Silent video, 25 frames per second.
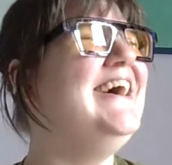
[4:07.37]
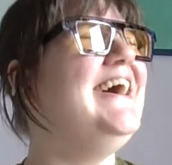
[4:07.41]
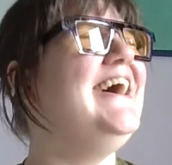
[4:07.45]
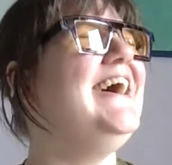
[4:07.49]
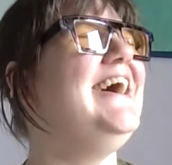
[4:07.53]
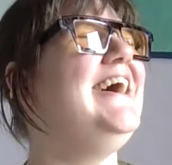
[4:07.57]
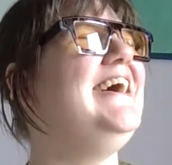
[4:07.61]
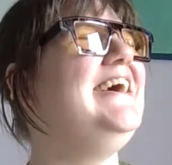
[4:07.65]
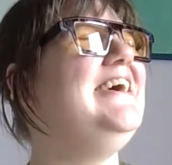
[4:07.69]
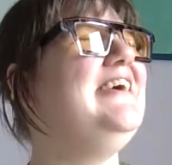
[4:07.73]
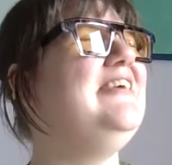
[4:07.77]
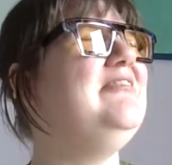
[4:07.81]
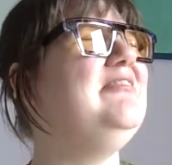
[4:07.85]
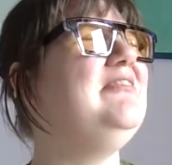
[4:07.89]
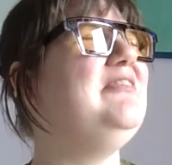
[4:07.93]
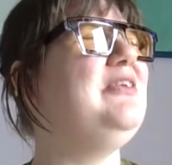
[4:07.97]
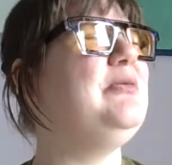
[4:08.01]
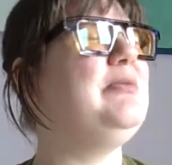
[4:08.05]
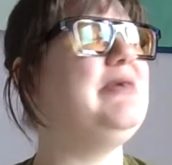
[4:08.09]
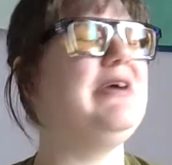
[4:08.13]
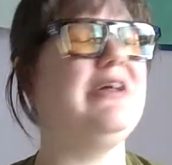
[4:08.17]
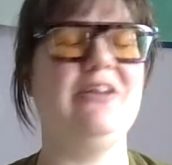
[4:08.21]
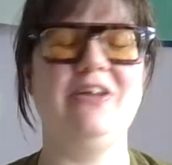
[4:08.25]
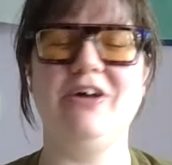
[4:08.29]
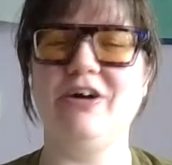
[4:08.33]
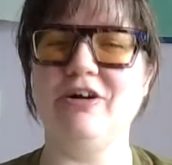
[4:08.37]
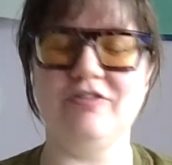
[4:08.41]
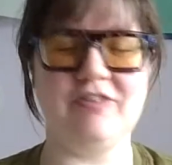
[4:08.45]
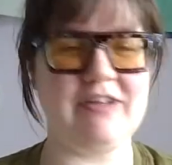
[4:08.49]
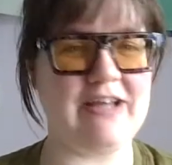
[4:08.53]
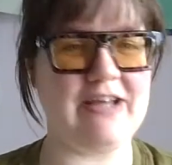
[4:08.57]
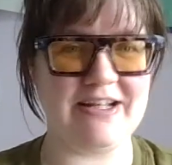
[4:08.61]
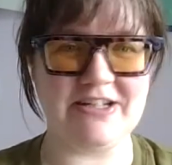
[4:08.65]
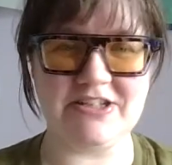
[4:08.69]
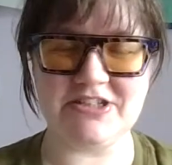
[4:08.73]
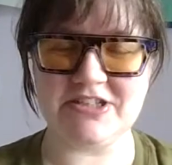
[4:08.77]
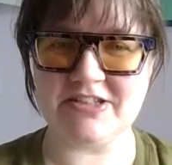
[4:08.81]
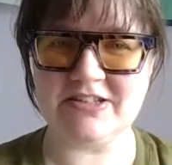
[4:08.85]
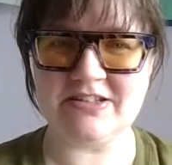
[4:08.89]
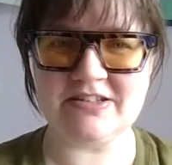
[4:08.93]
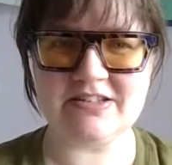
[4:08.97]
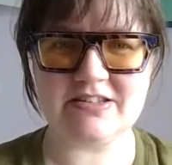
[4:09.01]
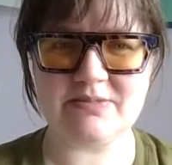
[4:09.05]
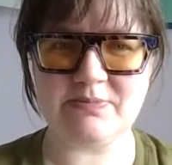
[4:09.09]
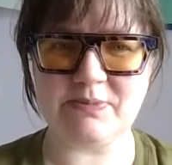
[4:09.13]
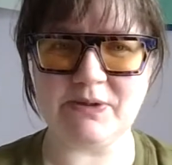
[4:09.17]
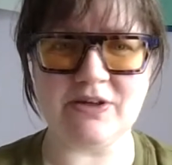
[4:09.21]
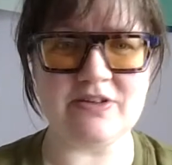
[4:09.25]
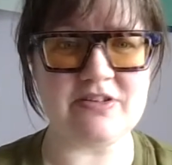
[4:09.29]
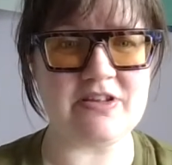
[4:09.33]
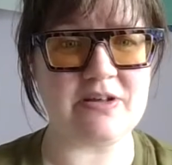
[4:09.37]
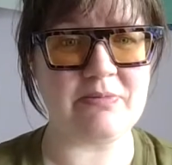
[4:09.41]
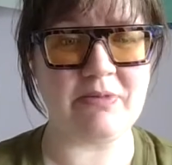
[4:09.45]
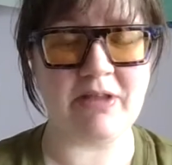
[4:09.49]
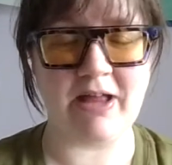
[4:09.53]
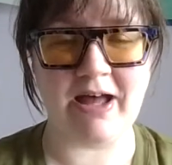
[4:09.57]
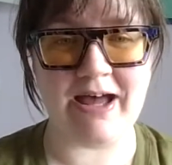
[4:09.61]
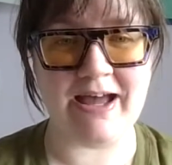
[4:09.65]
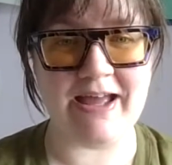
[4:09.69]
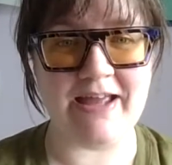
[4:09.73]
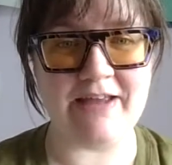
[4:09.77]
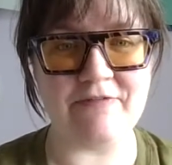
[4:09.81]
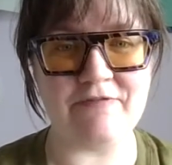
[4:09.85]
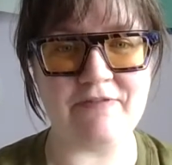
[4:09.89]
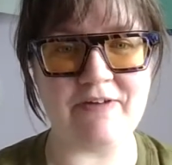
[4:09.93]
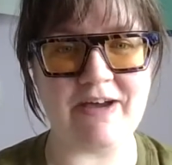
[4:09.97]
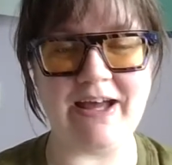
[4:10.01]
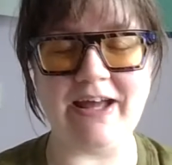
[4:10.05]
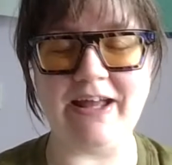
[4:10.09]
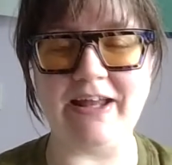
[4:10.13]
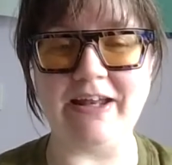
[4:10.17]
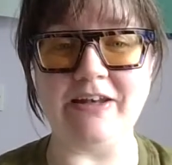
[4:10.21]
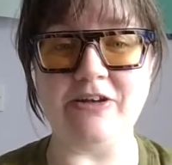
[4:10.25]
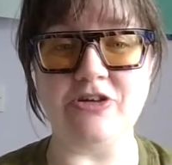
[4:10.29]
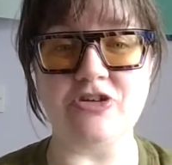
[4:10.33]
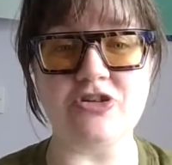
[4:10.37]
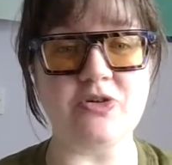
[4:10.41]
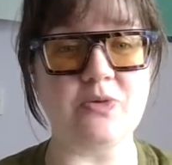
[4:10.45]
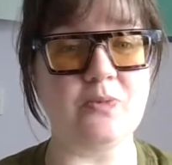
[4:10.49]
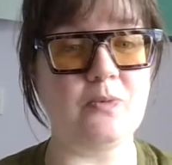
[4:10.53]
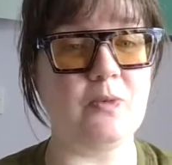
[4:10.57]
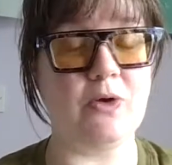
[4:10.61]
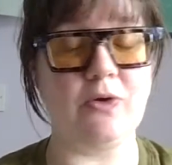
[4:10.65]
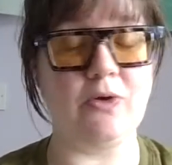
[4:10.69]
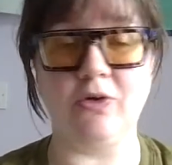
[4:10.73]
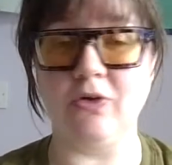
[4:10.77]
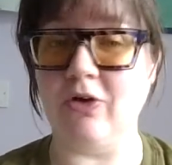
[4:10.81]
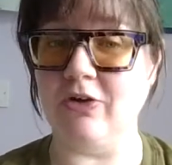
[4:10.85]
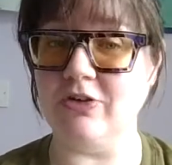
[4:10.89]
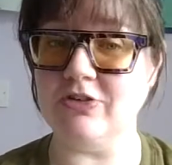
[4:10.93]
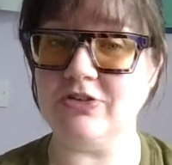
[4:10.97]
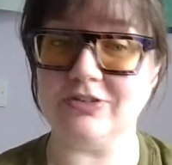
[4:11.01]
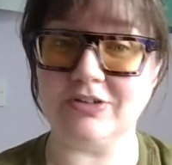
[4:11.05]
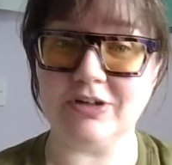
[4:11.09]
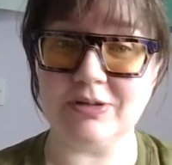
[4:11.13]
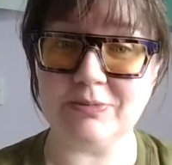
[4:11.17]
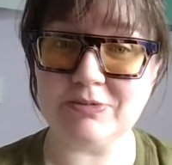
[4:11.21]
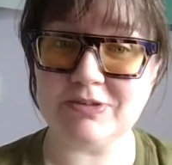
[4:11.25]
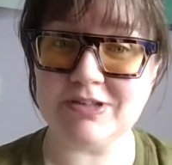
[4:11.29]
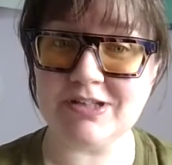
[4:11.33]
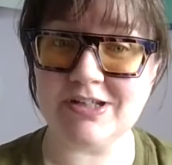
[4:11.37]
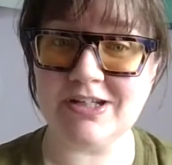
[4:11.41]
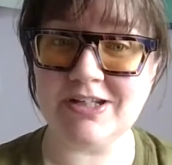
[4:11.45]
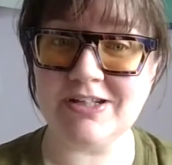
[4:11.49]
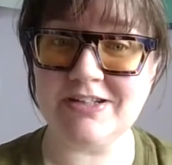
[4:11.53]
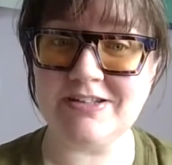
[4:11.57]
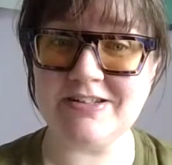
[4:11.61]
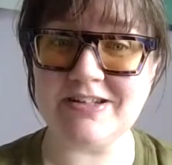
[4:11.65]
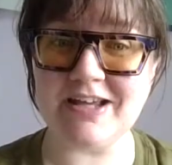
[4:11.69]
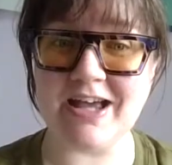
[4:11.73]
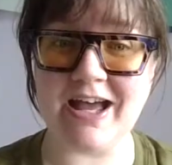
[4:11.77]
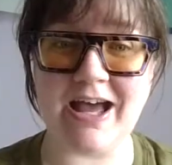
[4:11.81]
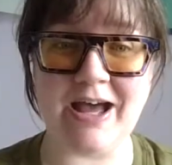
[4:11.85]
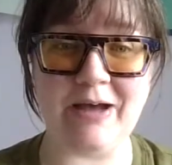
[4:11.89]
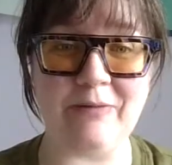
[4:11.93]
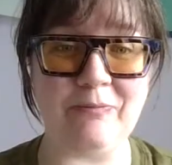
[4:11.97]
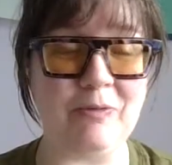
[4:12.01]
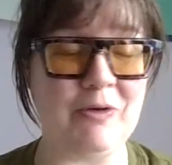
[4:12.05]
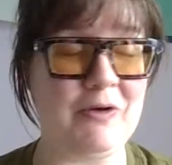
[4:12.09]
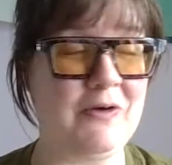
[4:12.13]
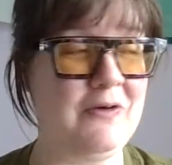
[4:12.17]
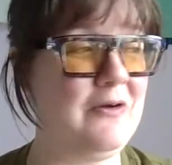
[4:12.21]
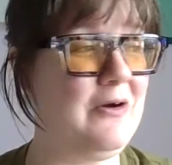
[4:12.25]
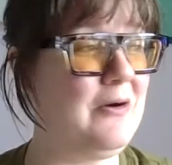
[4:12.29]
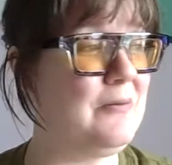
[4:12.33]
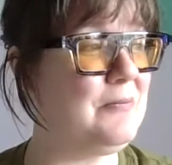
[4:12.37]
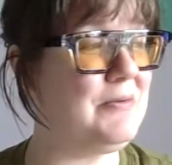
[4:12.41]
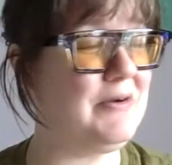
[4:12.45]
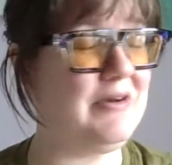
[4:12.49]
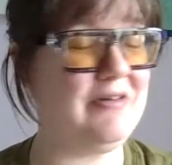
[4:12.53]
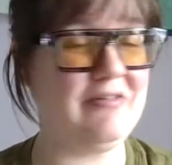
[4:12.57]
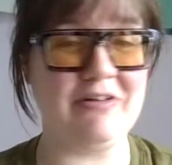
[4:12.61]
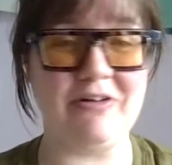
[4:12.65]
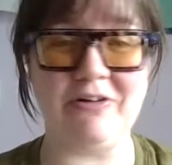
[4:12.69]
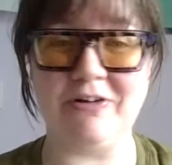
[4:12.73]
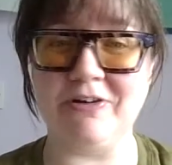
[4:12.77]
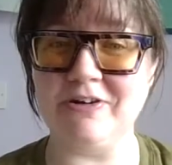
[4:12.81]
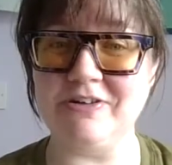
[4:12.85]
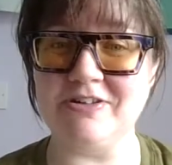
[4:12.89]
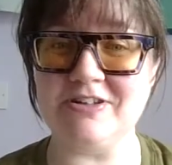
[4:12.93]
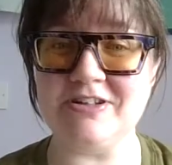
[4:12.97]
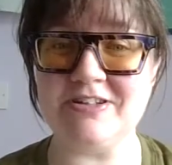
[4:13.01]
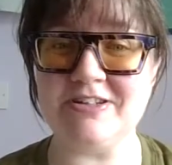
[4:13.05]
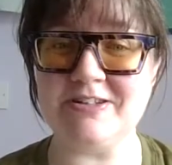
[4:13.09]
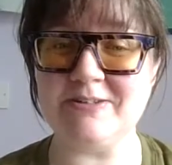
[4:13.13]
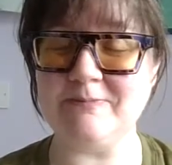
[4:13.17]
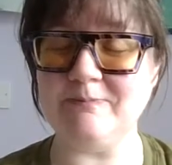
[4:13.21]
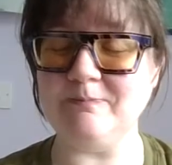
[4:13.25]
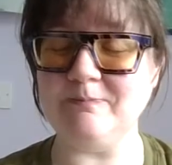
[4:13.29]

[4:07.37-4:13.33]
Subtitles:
There'll be a lot of tangents because I'm live and we're not scripted and we're not pre-recorded.